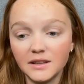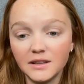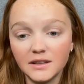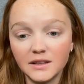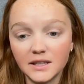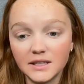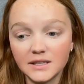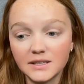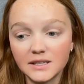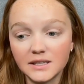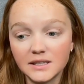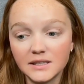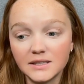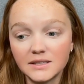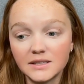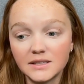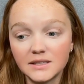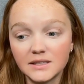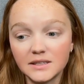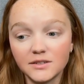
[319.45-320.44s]
this
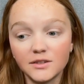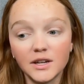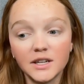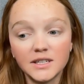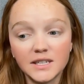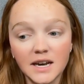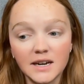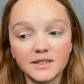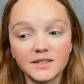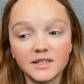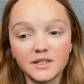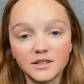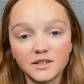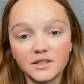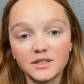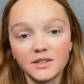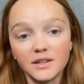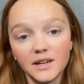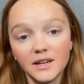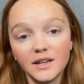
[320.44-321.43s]
is
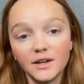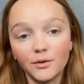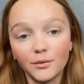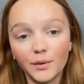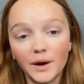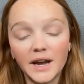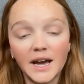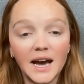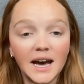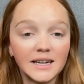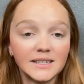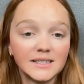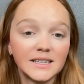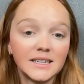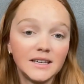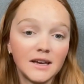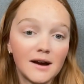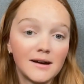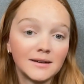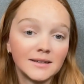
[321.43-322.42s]
Texas, in a way, has a
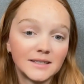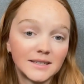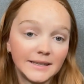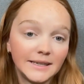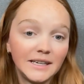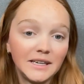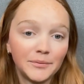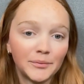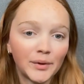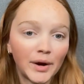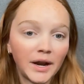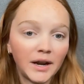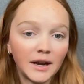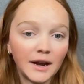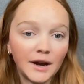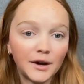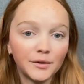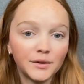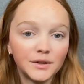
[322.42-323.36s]
young team right now.